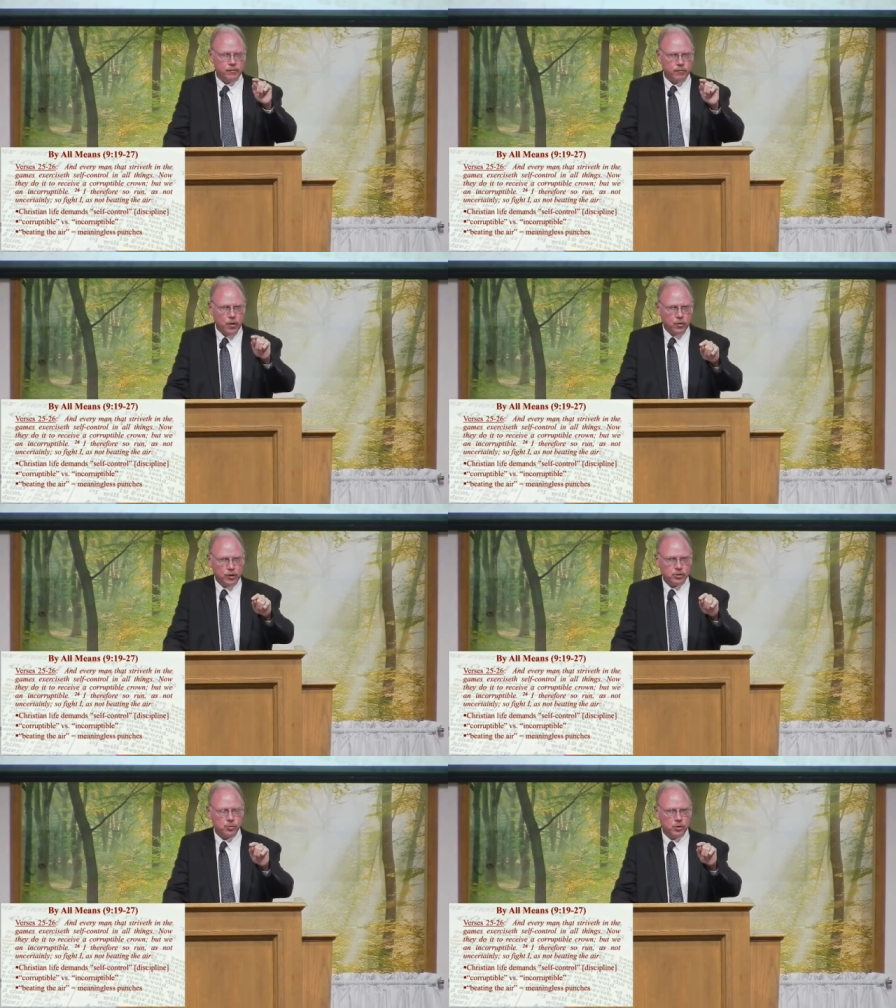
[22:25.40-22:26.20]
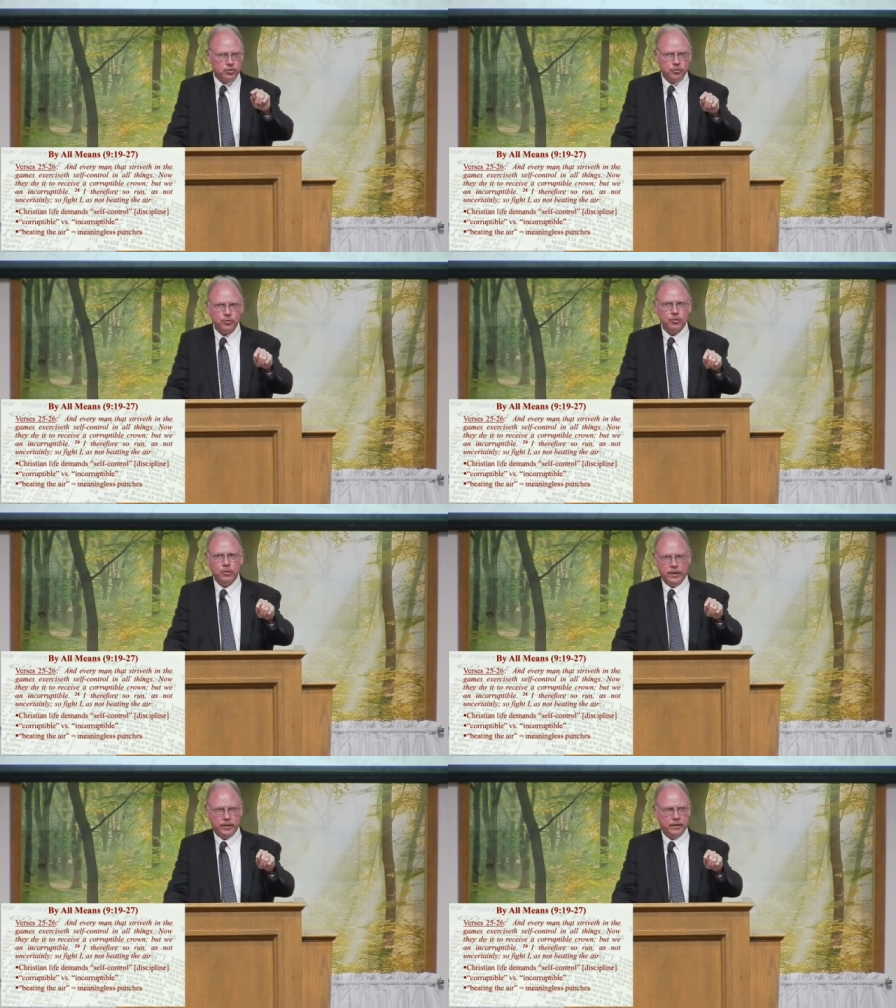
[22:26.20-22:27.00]
Focus what you're
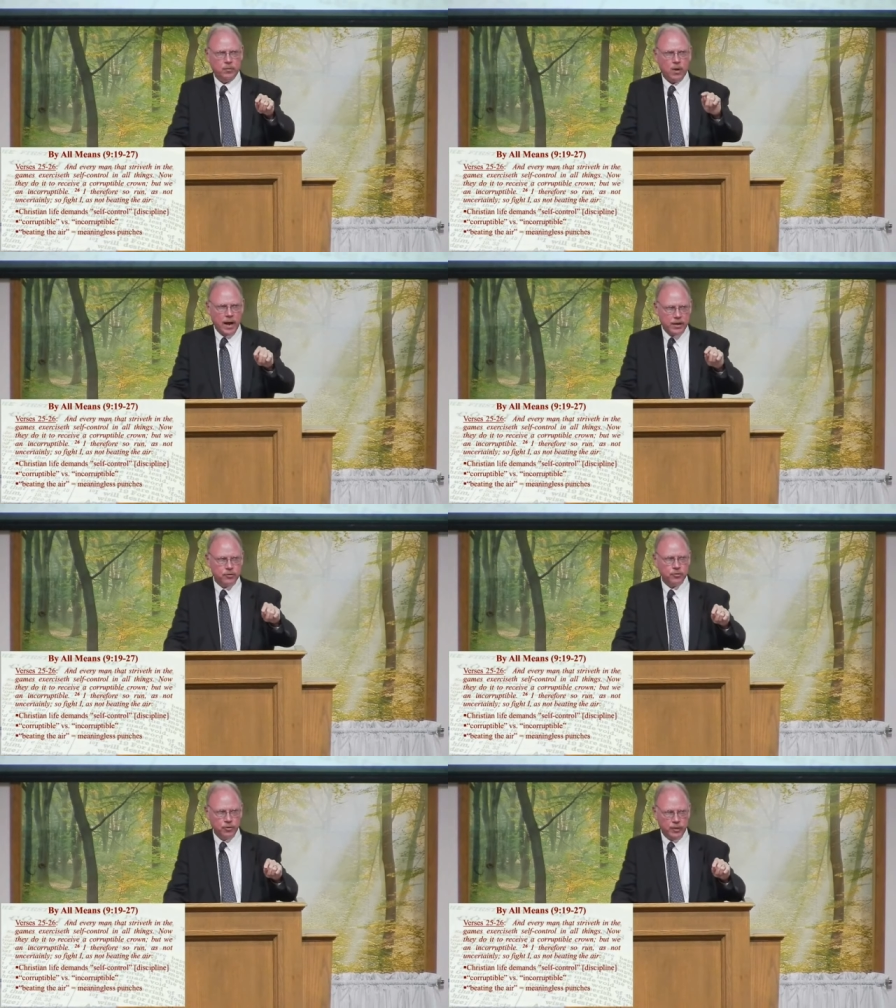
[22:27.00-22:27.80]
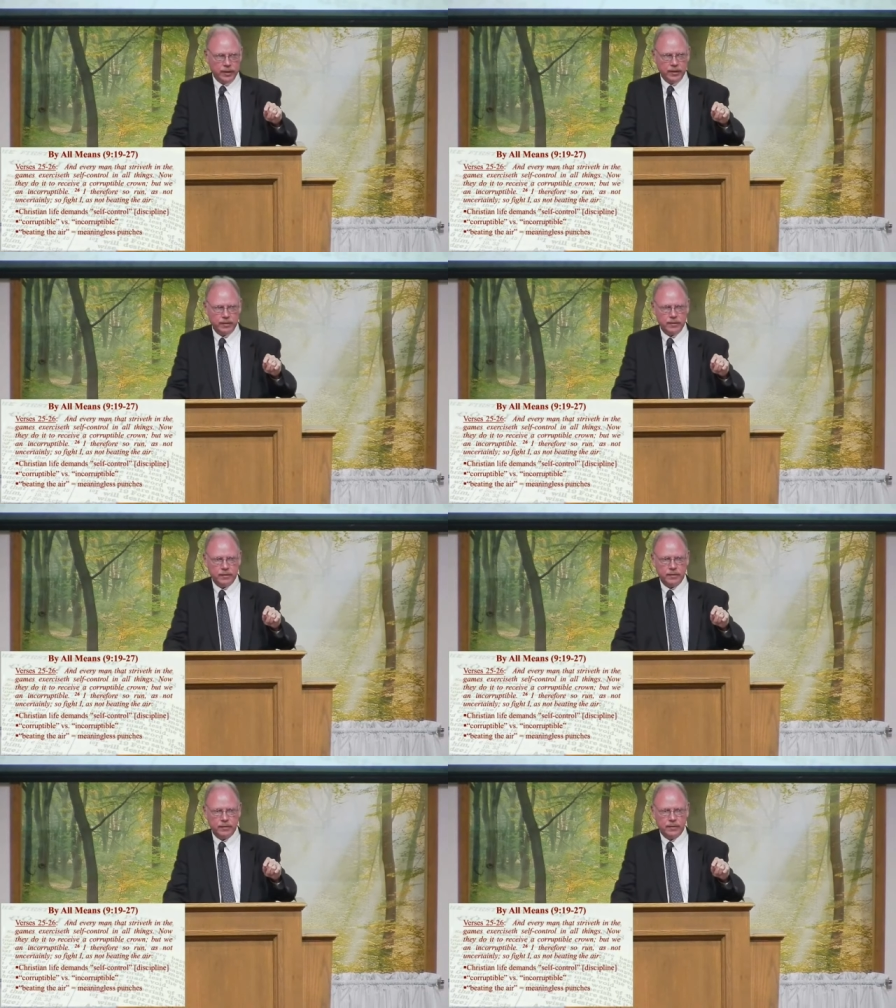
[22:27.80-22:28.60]
doing, why you're doing it
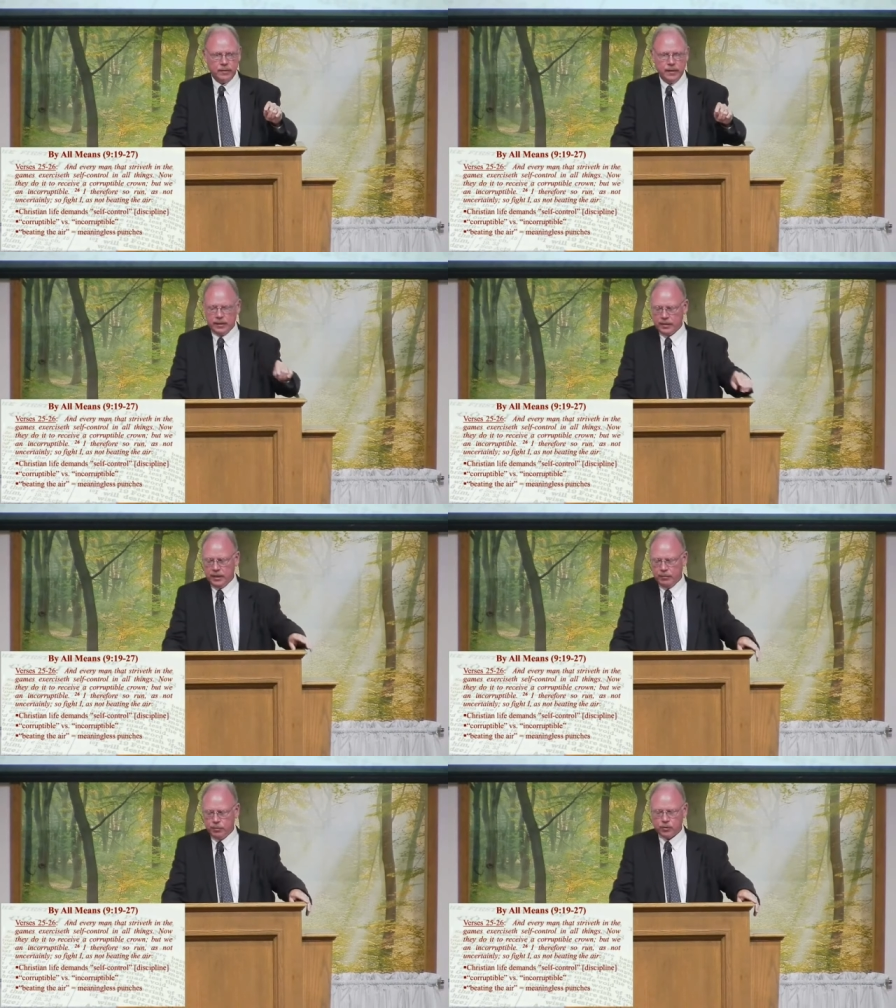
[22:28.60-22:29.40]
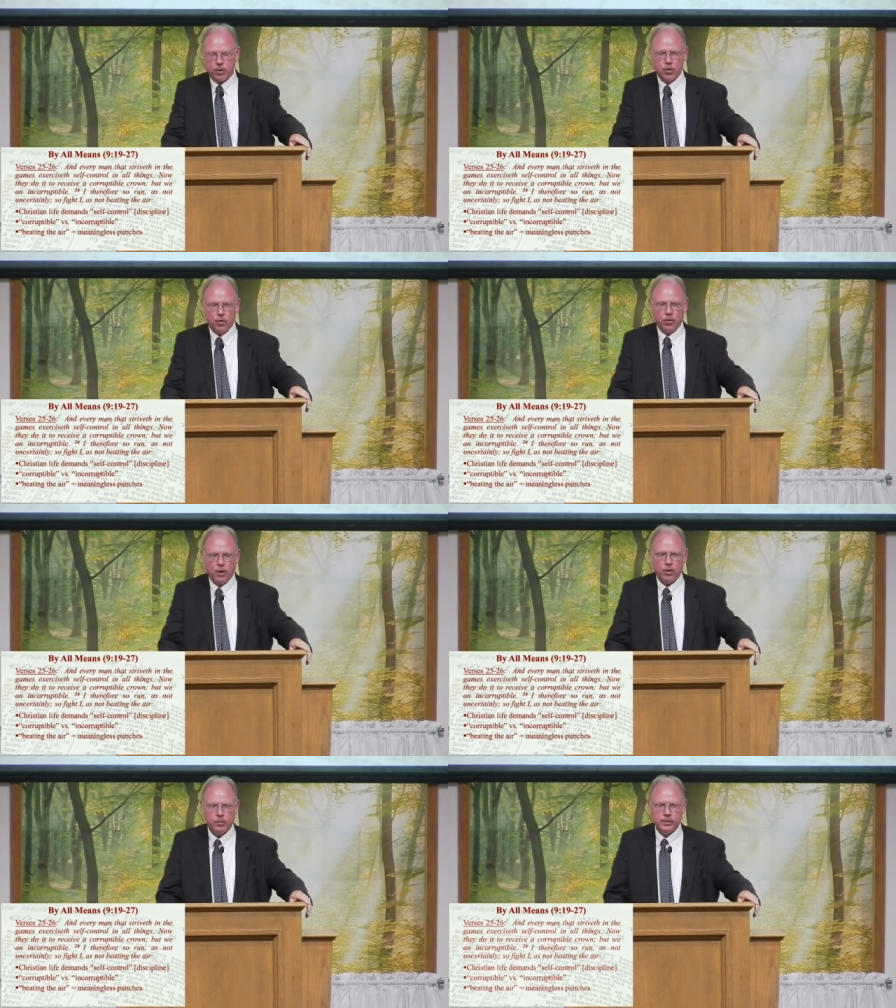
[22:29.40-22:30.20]
and keep your goal
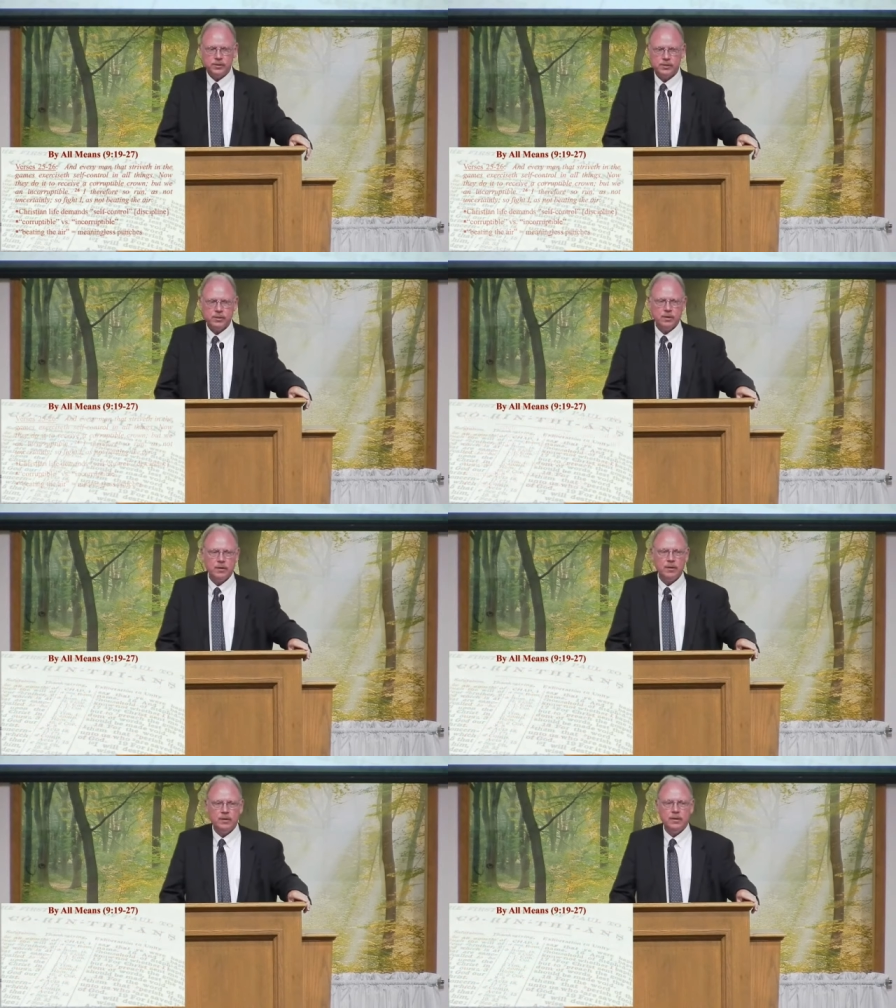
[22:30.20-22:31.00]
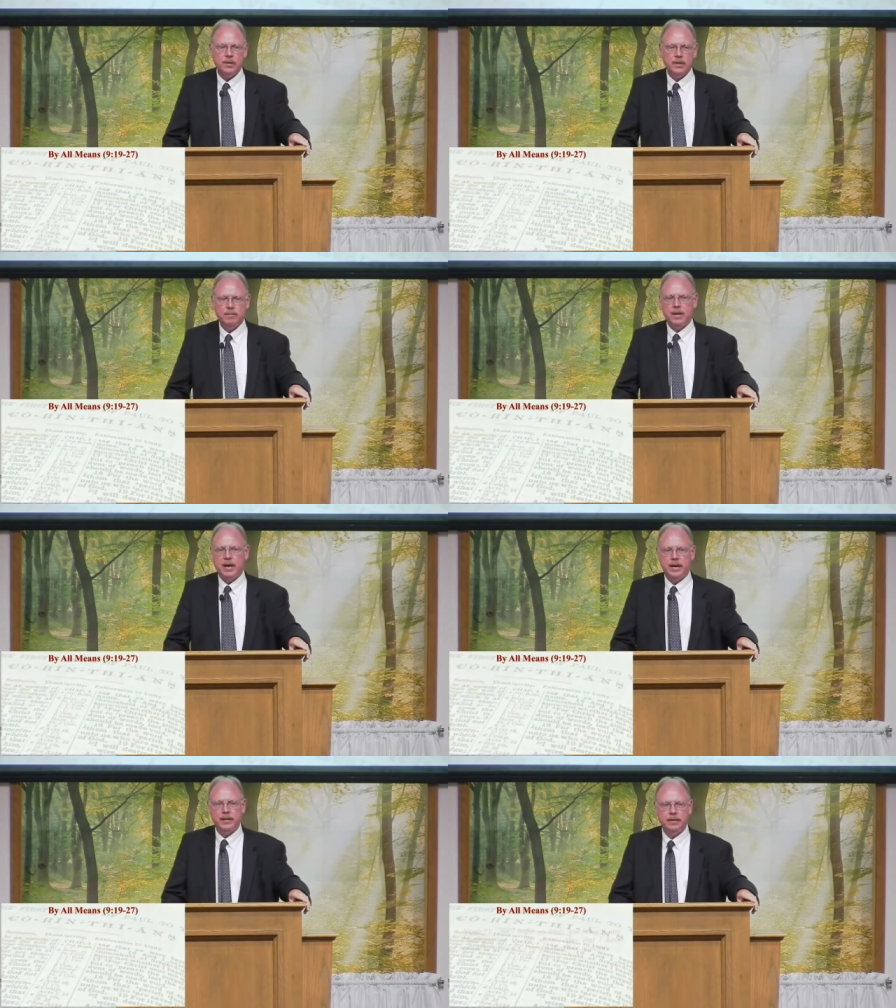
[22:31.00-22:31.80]
always in
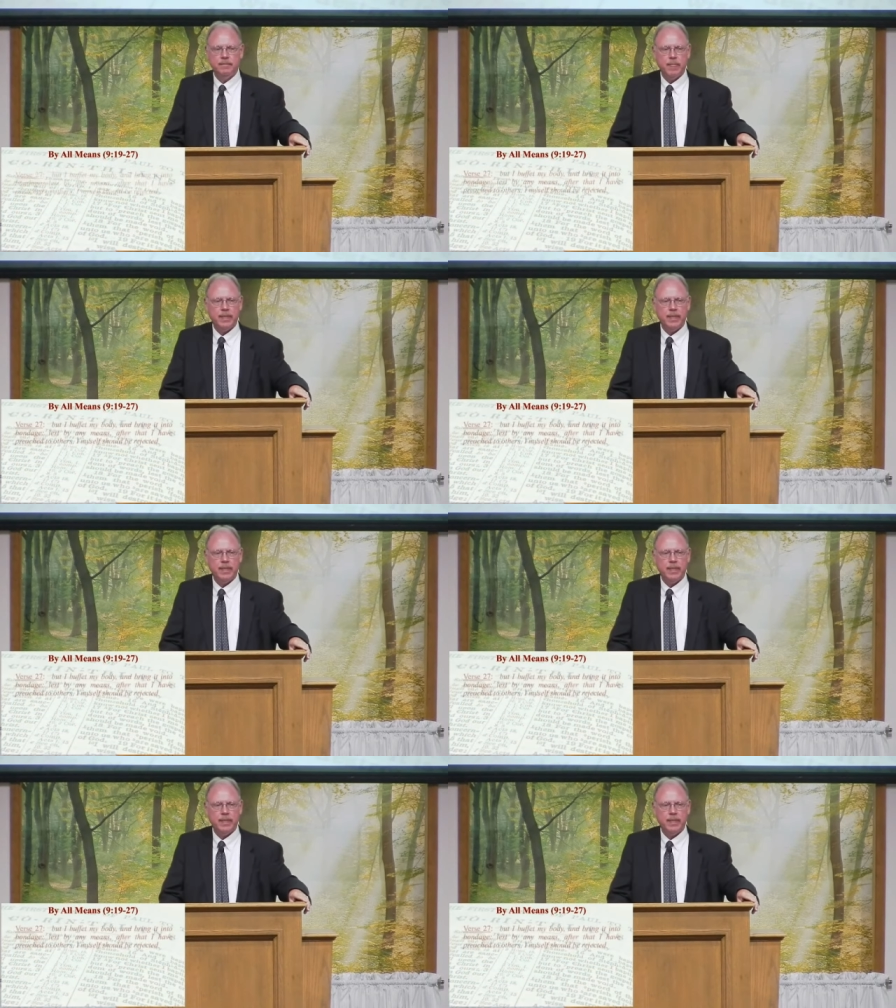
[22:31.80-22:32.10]
mind.